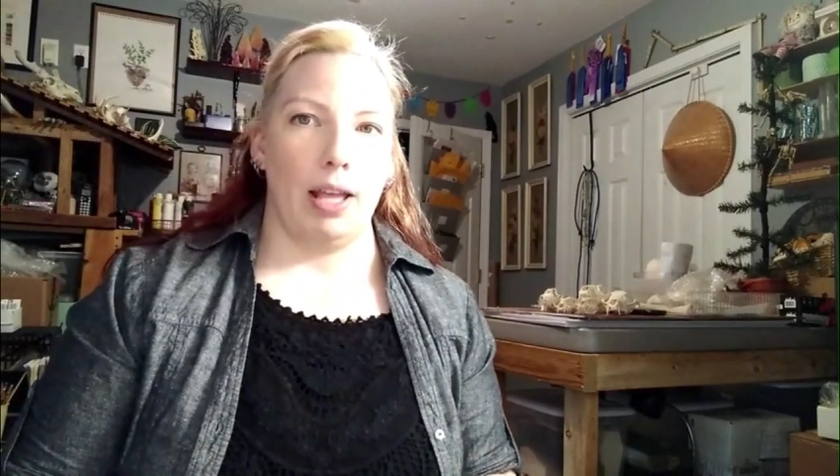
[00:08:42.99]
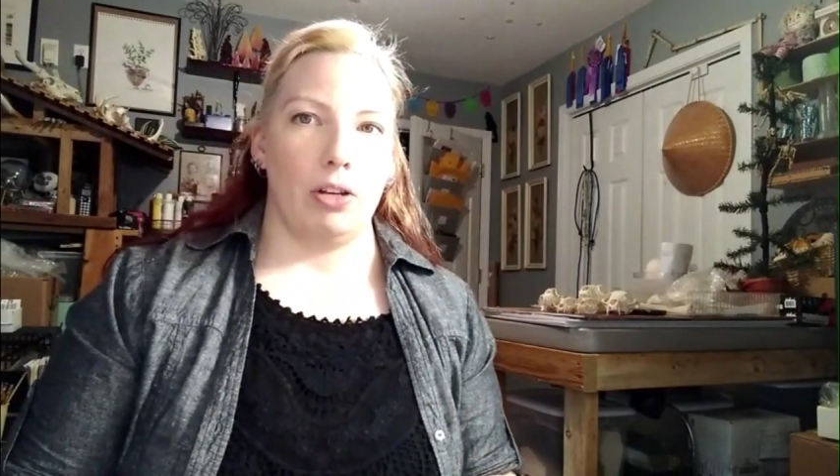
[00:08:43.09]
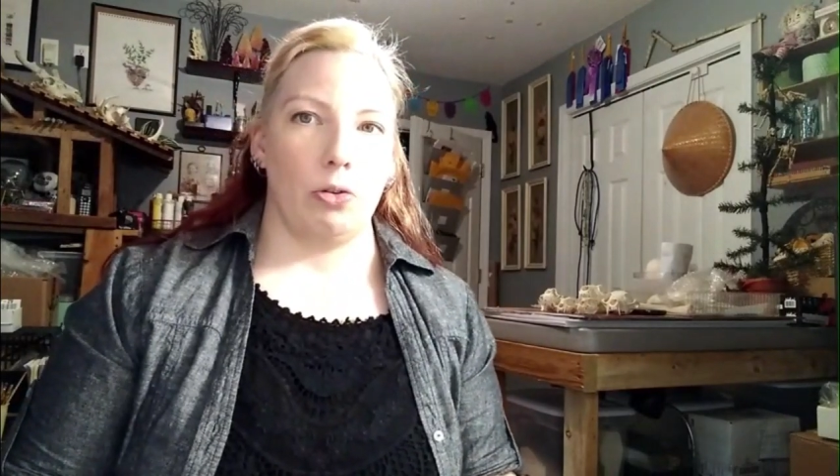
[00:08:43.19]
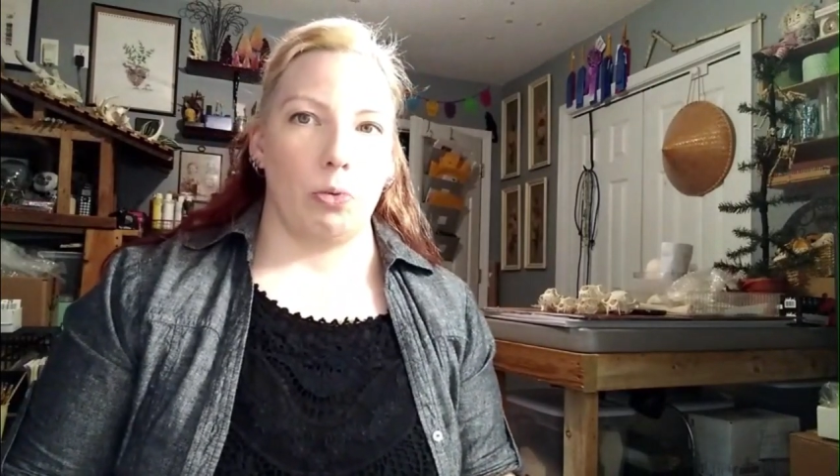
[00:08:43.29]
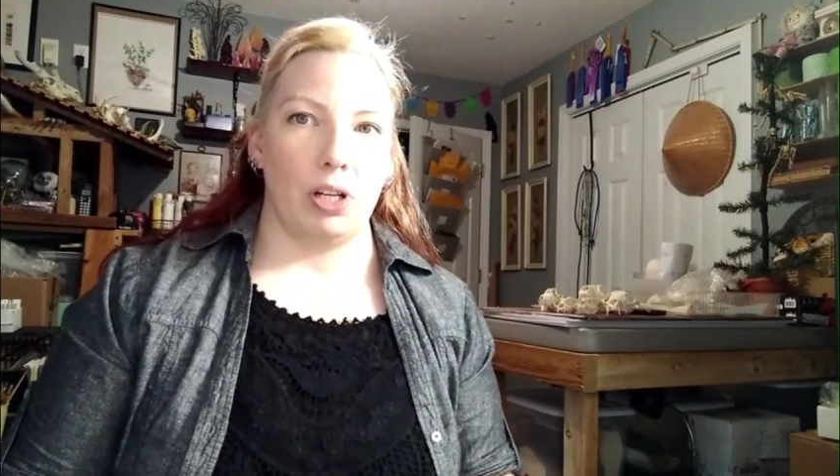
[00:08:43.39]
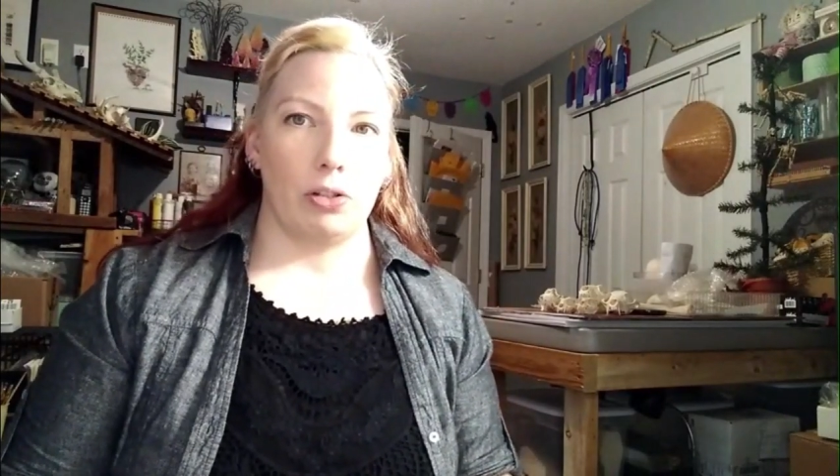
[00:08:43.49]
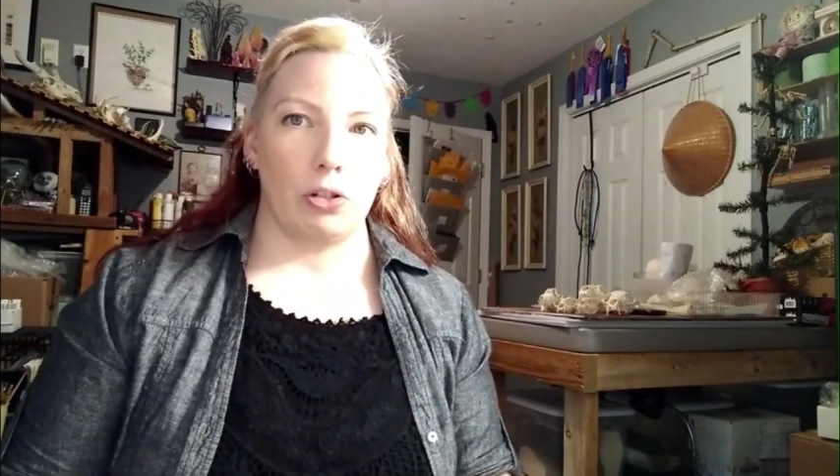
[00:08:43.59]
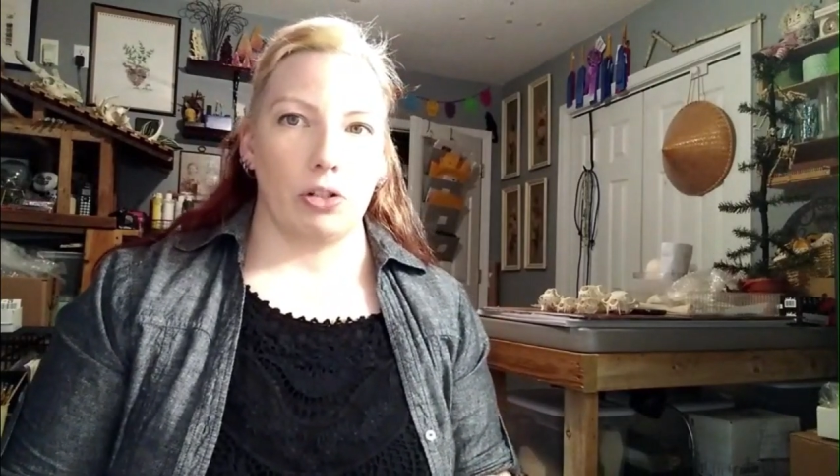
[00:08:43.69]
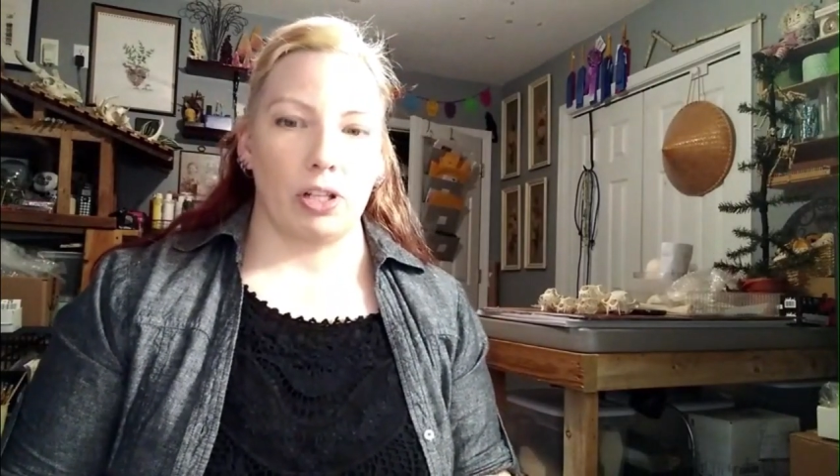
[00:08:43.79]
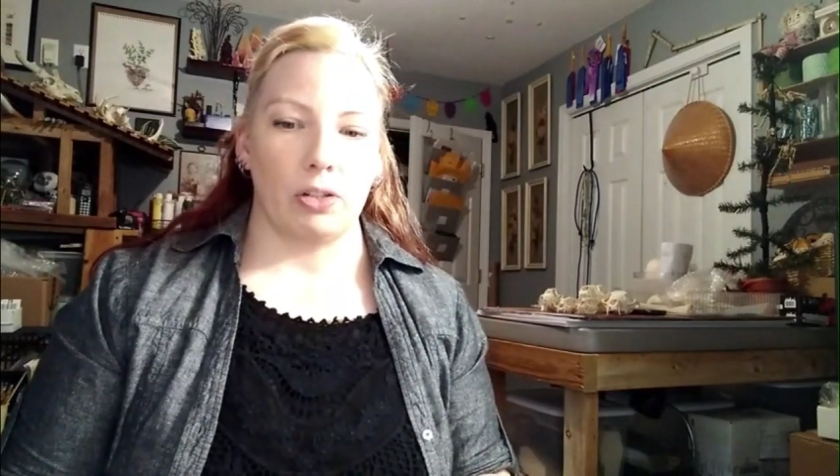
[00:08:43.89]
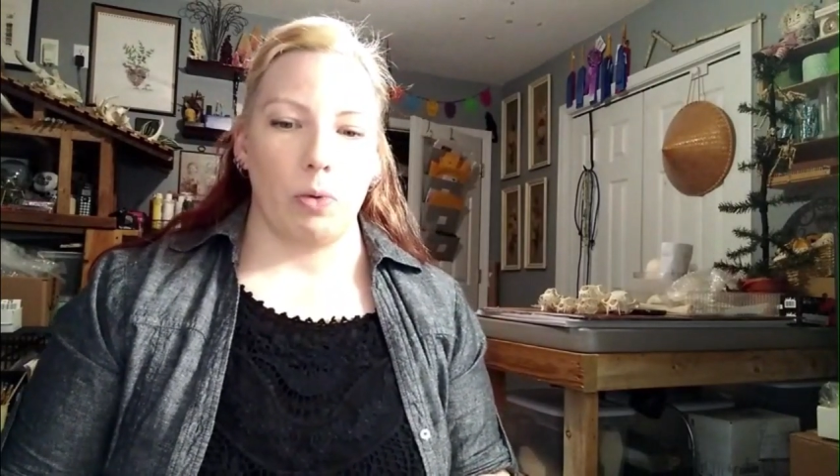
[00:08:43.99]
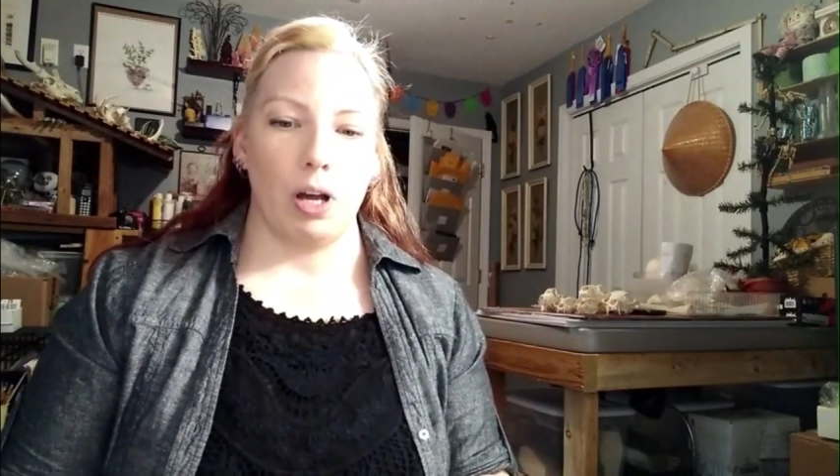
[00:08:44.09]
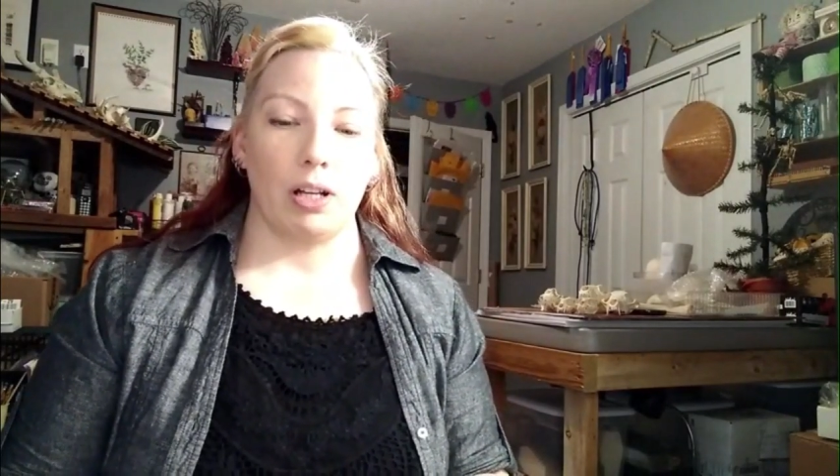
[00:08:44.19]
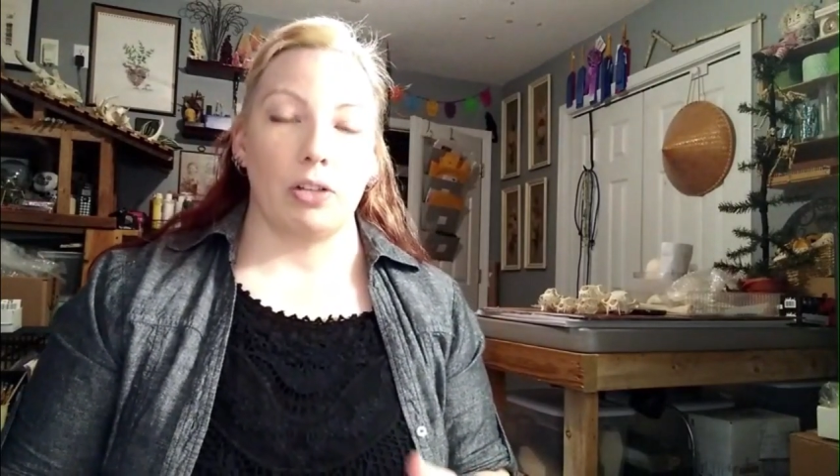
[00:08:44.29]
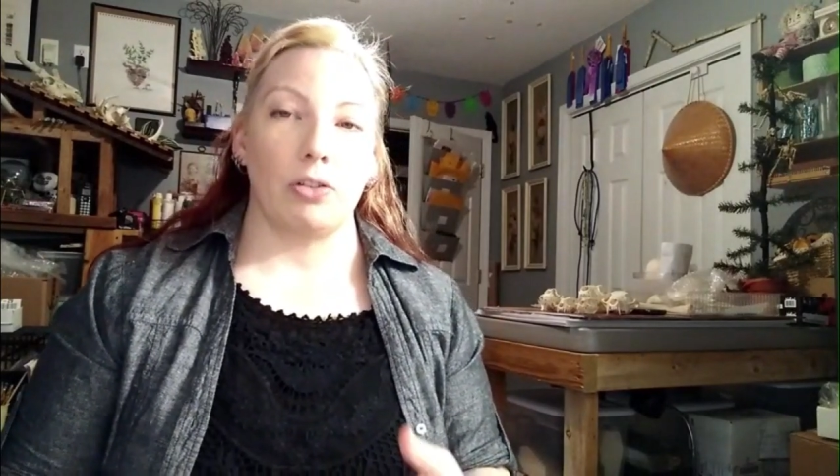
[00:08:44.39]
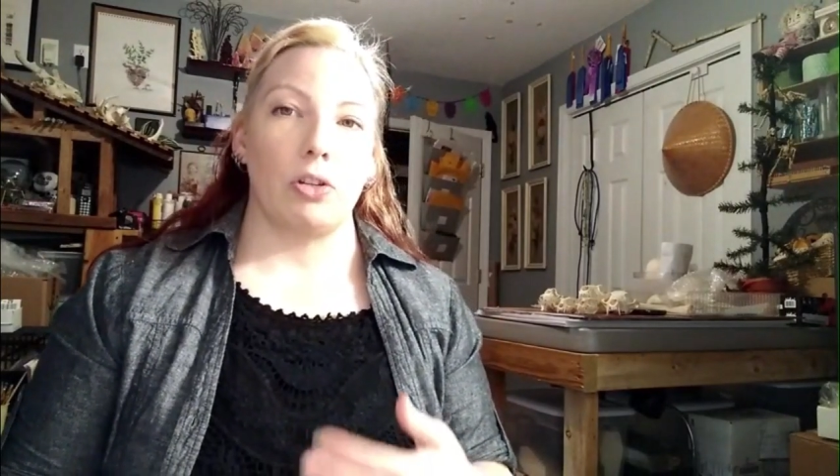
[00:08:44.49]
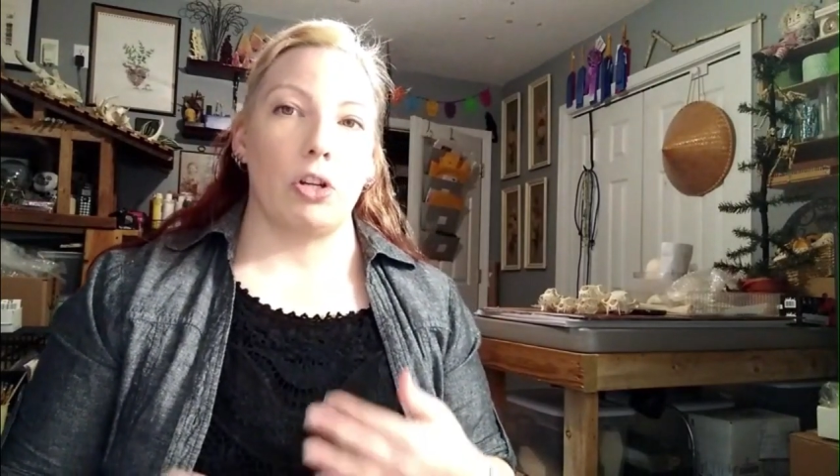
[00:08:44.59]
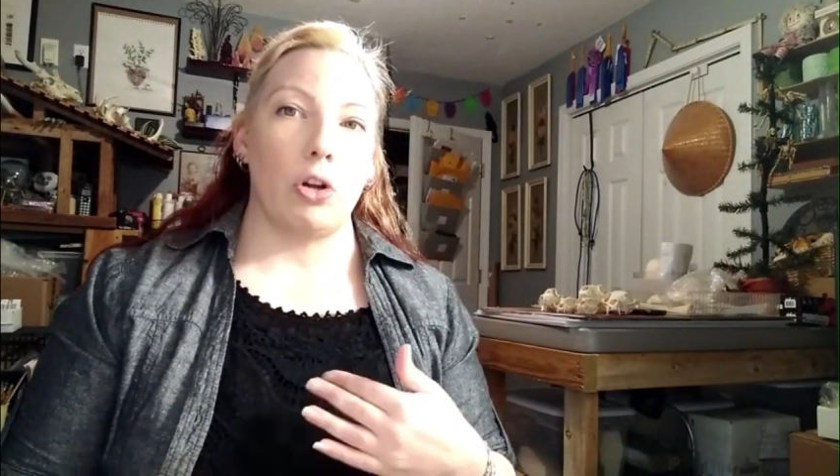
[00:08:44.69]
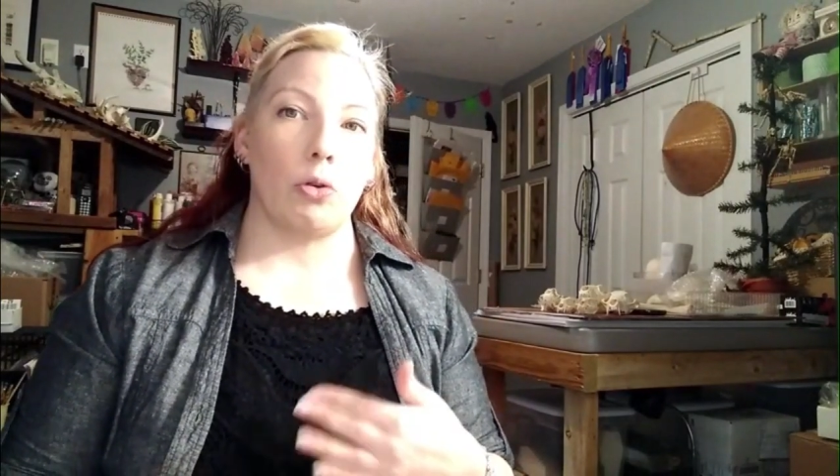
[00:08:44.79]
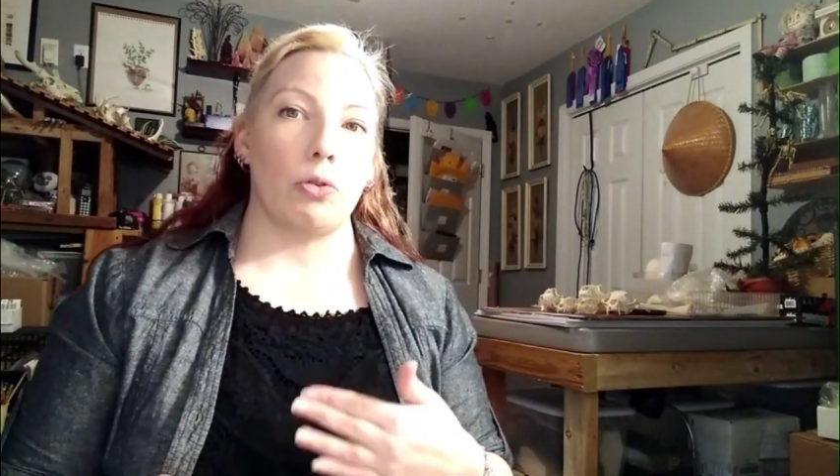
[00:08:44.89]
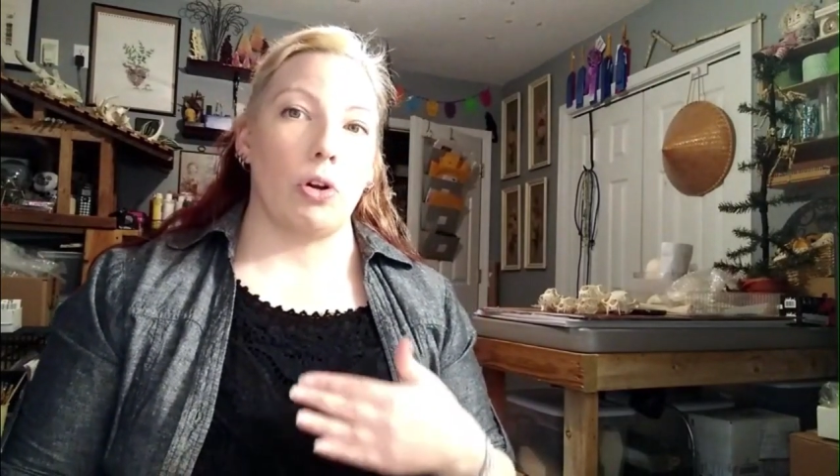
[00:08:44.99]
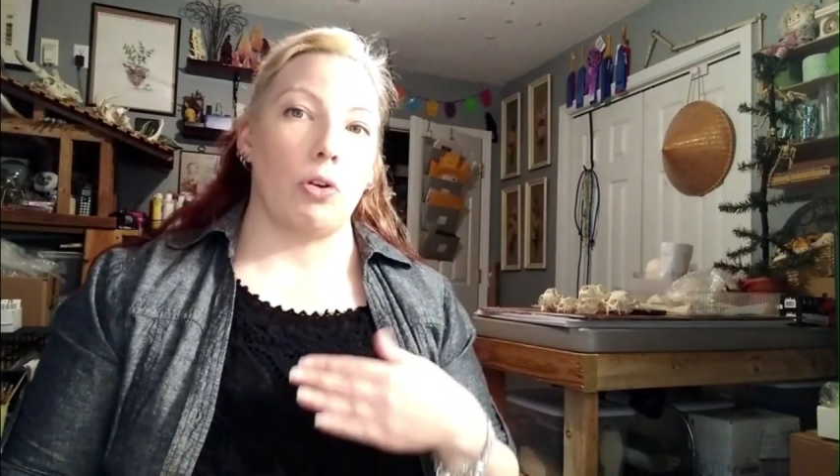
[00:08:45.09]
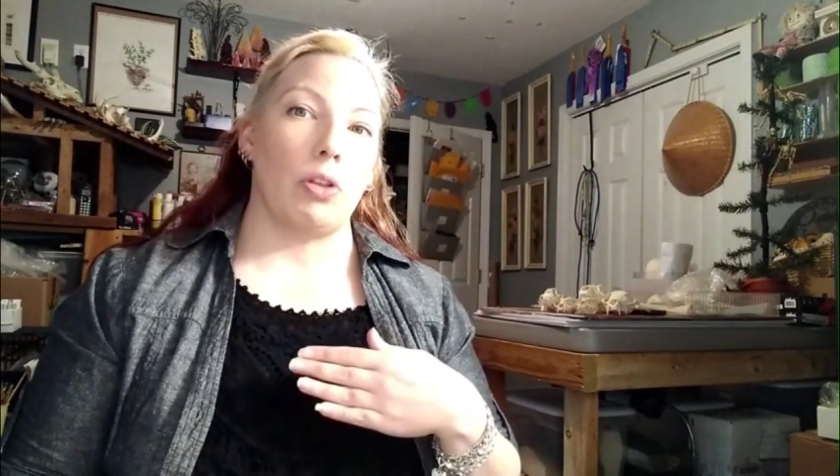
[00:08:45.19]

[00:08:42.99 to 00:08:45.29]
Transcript: and do research as well, because you don't know,